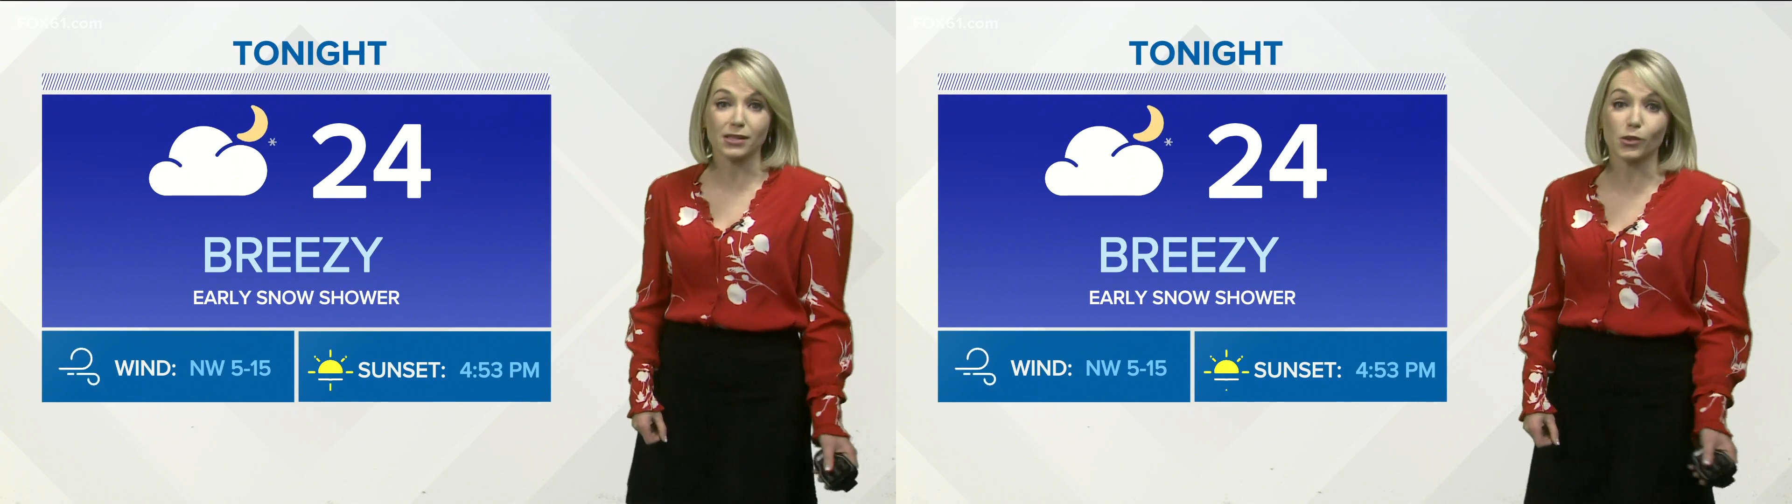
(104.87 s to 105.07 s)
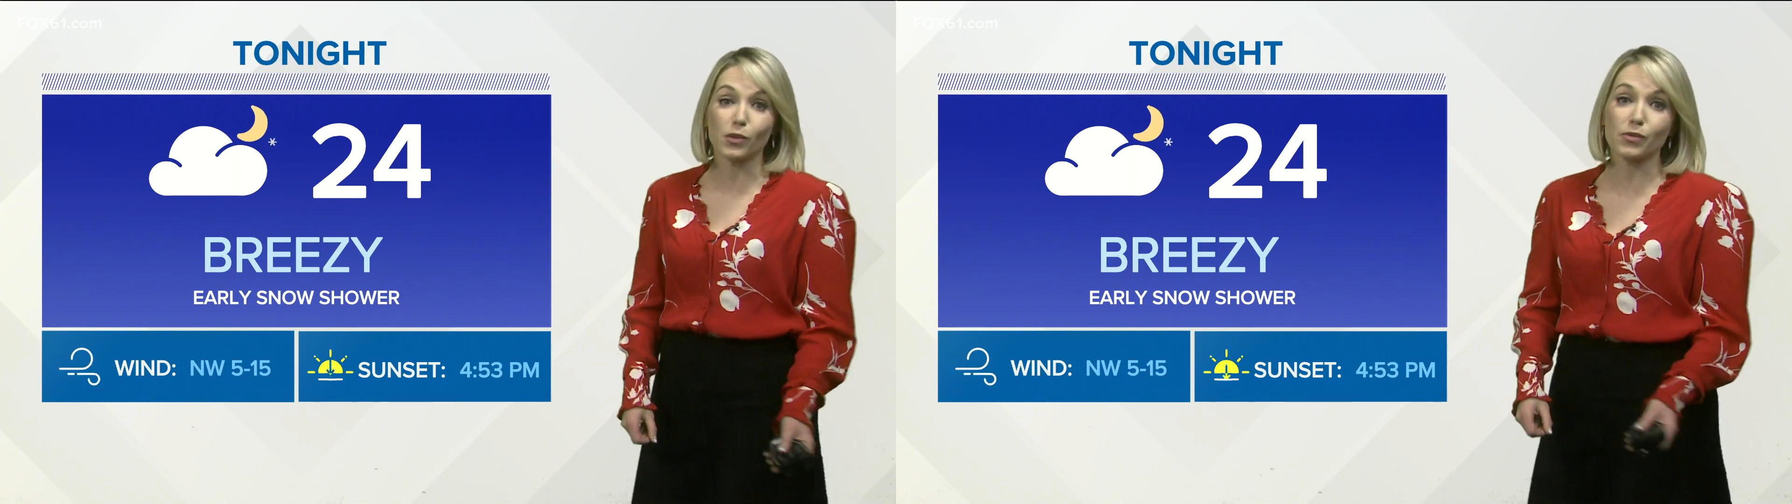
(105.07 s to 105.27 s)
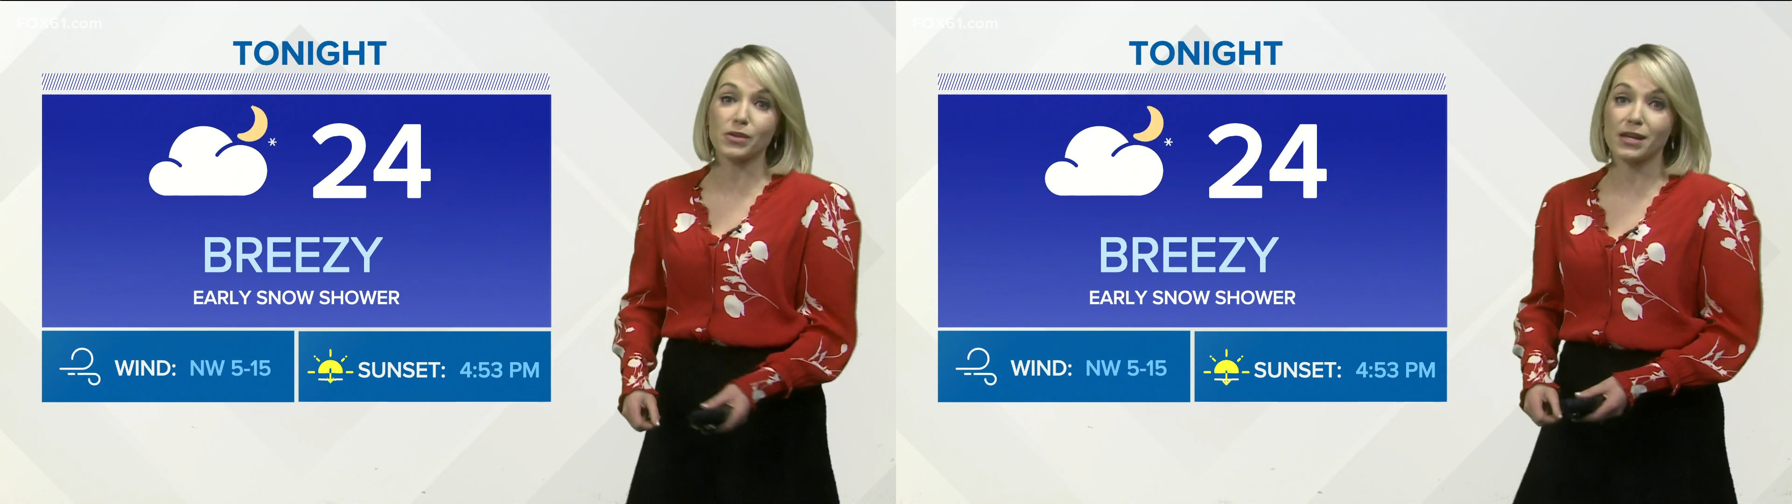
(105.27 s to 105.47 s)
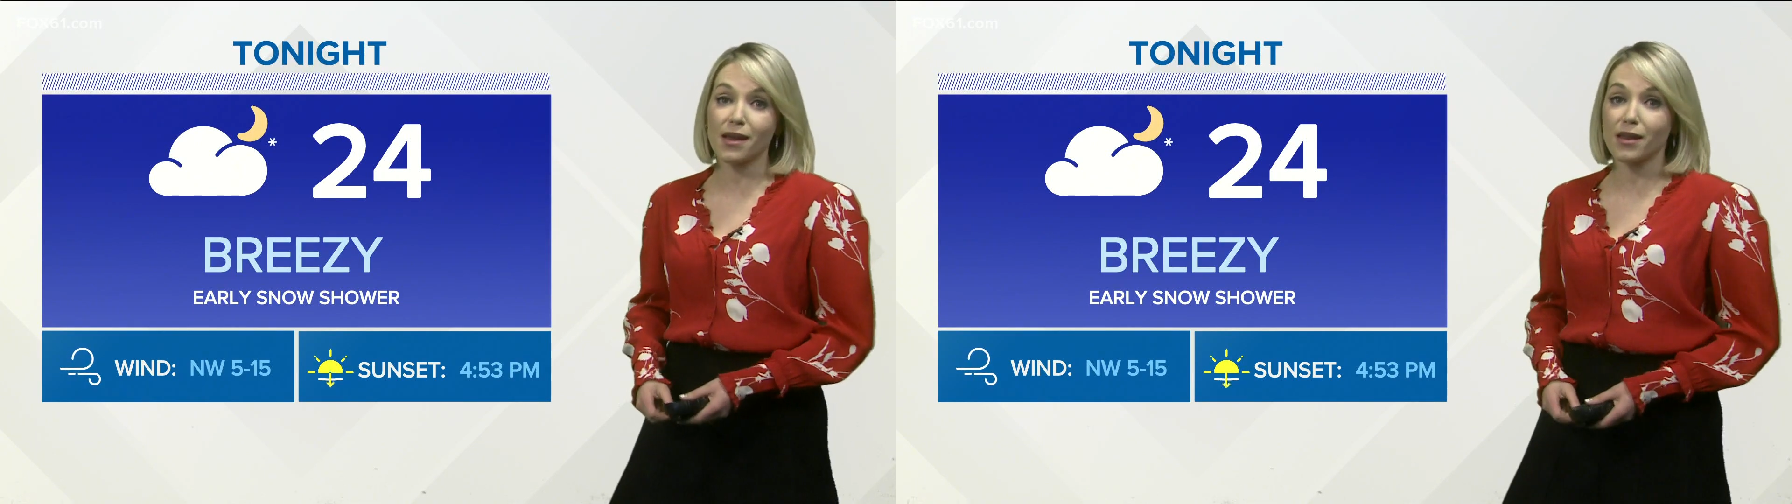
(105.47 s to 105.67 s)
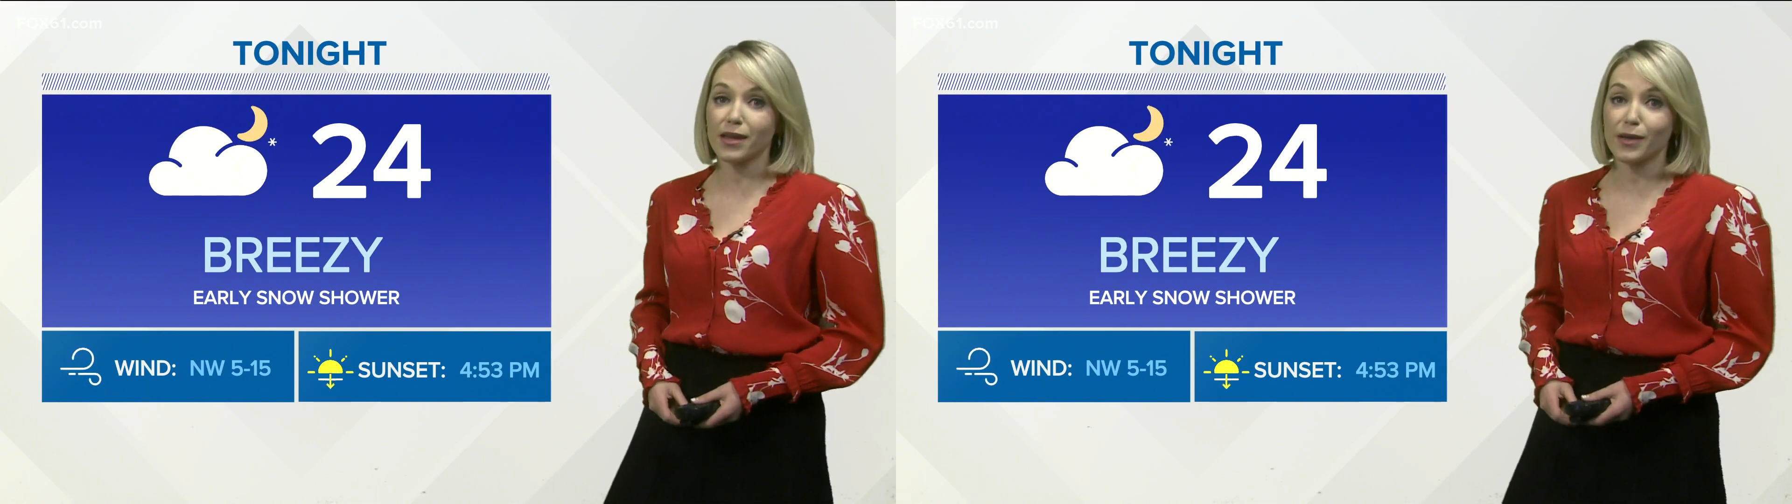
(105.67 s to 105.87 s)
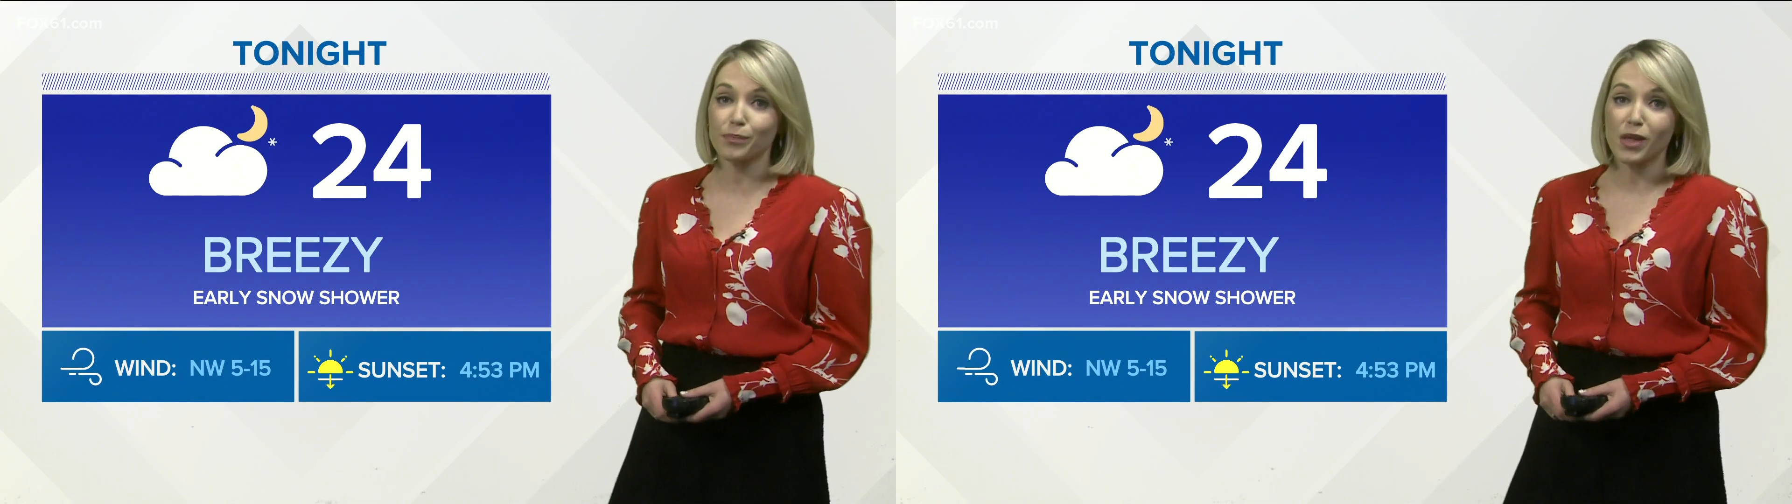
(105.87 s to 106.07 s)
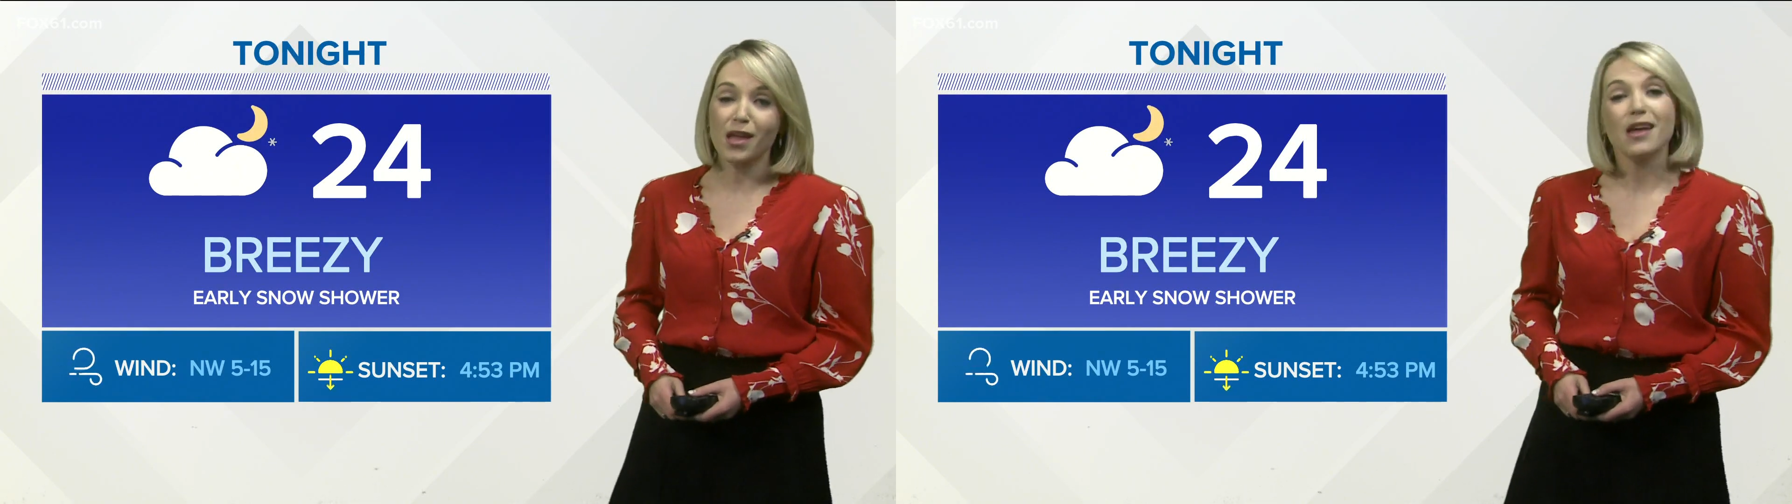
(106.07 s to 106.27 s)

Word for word: in northern Connecticut